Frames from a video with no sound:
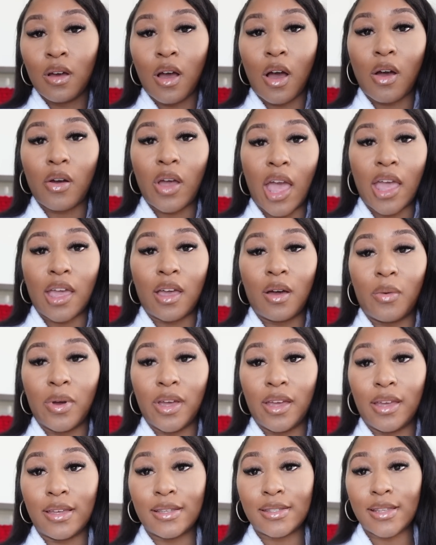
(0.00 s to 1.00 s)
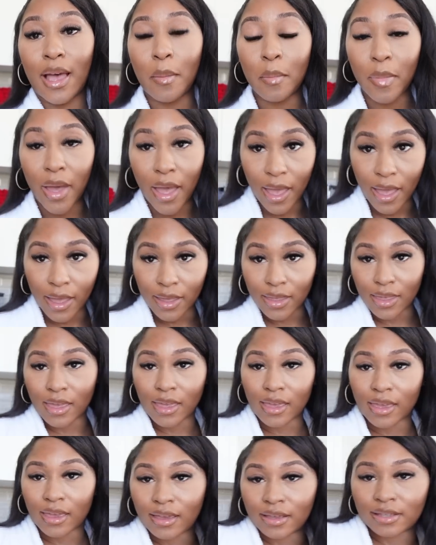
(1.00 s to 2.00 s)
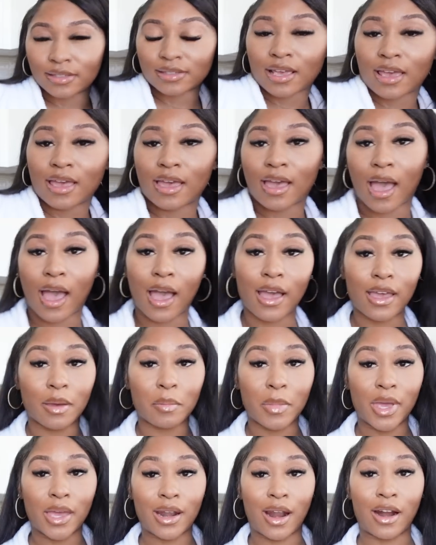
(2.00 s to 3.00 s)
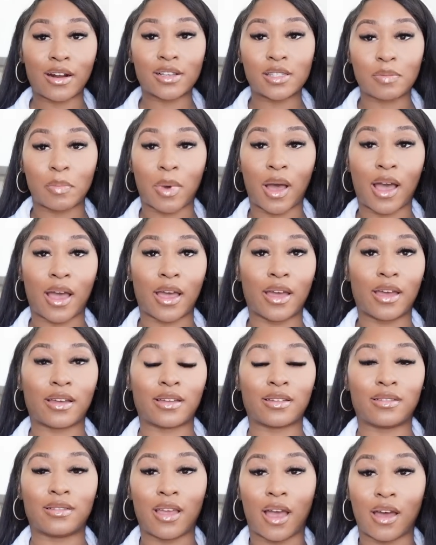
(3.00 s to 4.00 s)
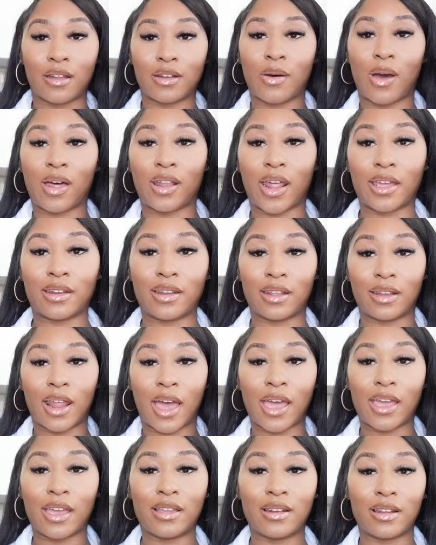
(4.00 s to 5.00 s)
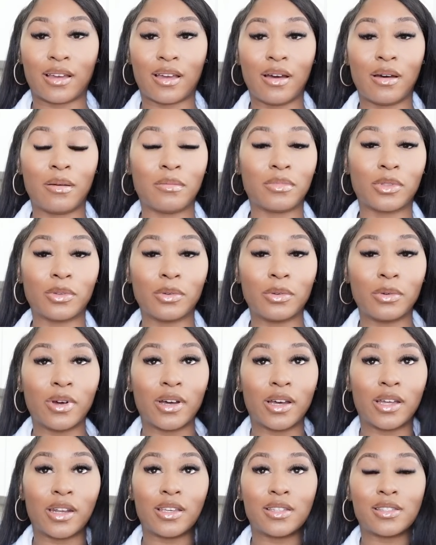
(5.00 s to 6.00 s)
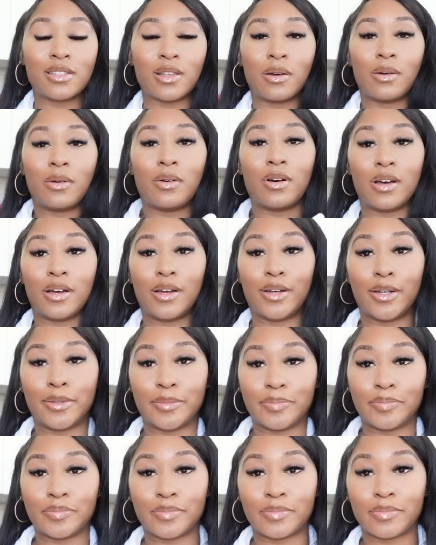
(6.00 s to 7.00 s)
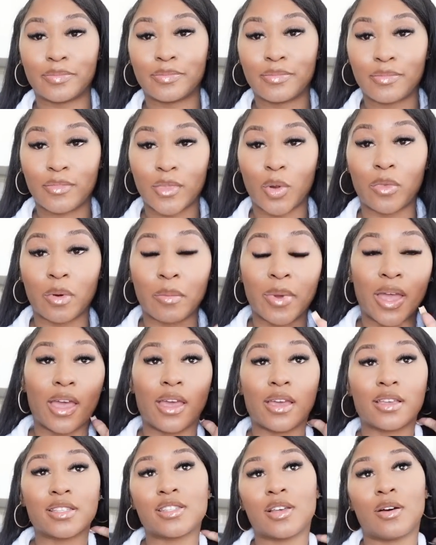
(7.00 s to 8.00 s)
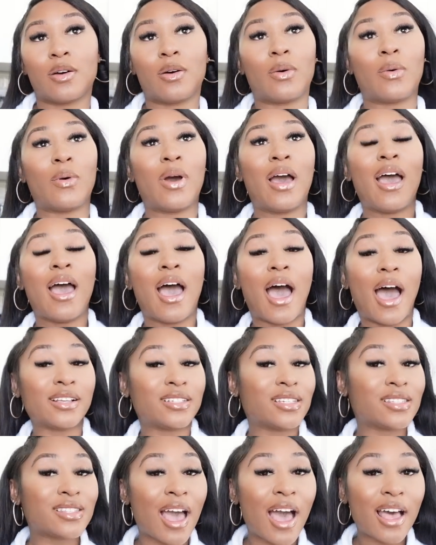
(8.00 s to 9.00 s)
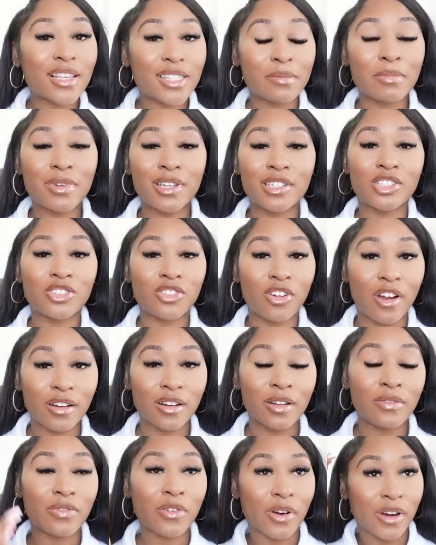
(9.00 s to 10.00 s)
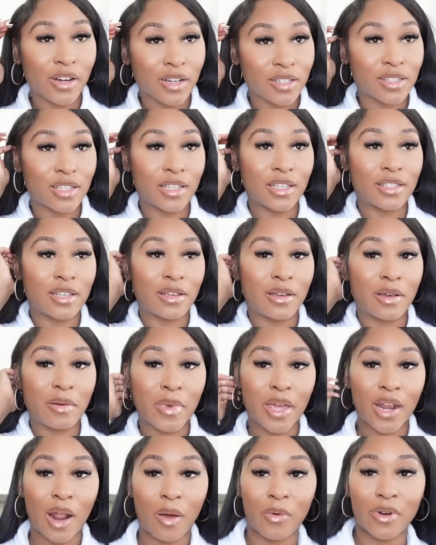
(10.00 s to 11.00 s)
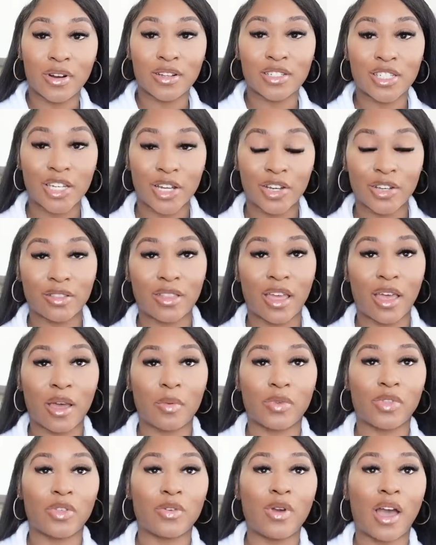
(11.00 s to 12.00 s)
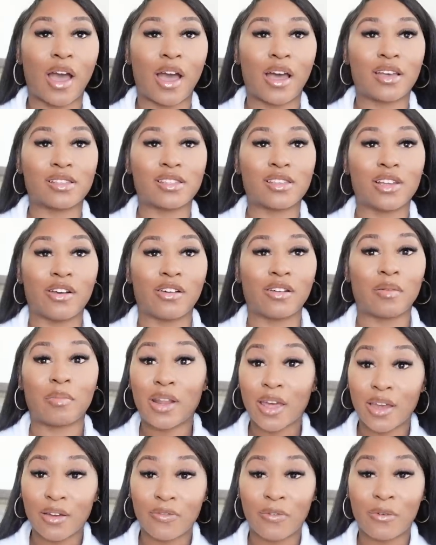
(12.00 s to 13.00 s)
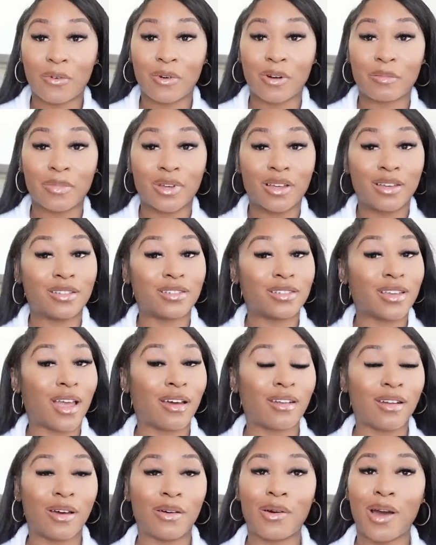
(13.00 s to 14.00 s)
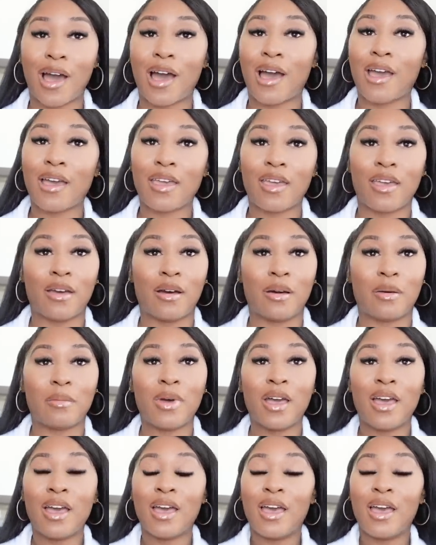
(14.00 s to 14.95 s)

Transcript: Okay, queens, I'm back and I am in our spot. Y'all know I like the lighting to come through, honey, so um, we're back. So I just got some constructive criticism and I wanna share that with you guys here on the platform because y'all know how I am.